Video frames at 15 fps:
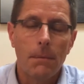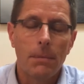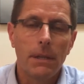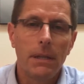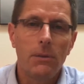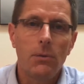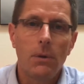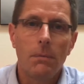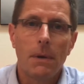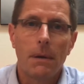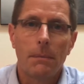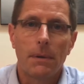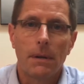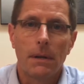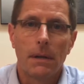Please
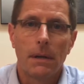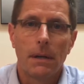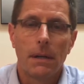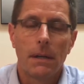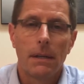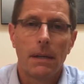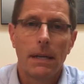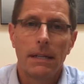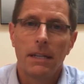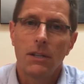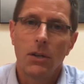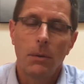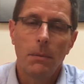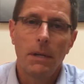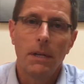remember that
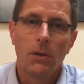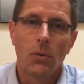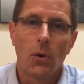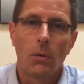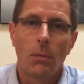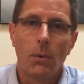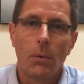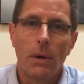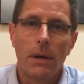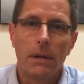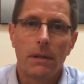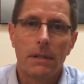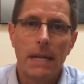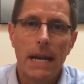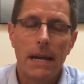determining normal
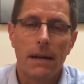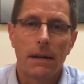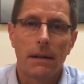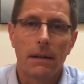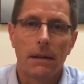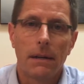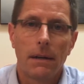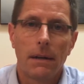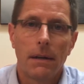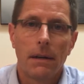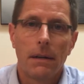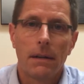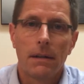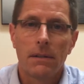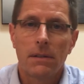wear and tear
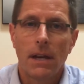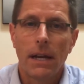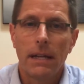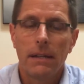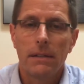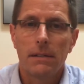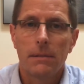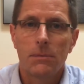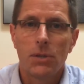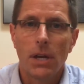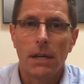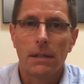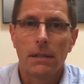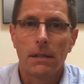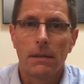is highly
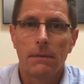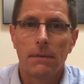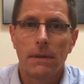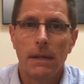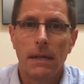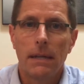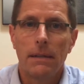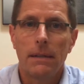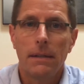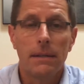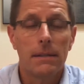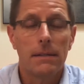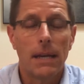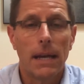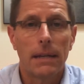subjective and
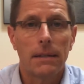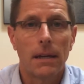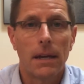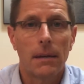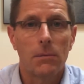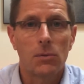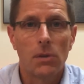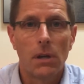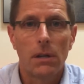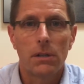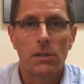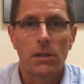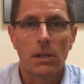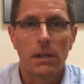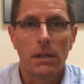is at times
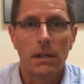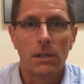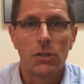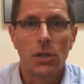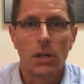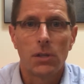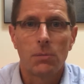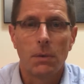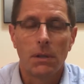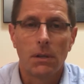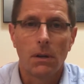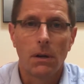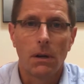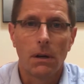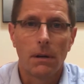largely a
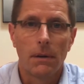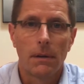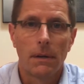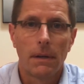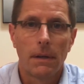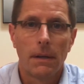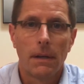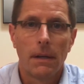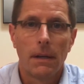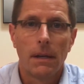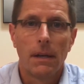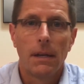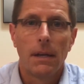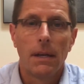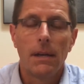judgment call.
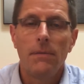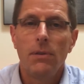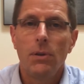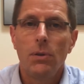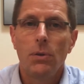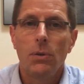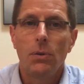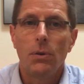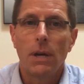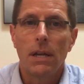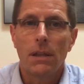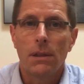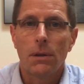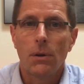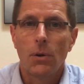If you do
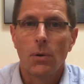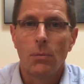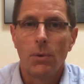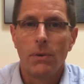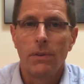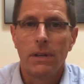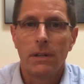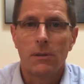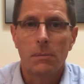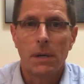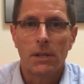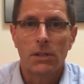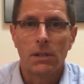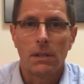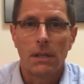a thorough move-in
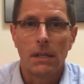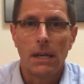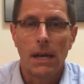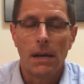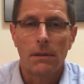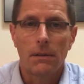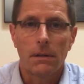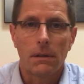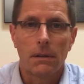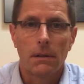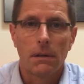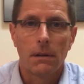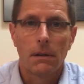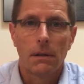inspection together,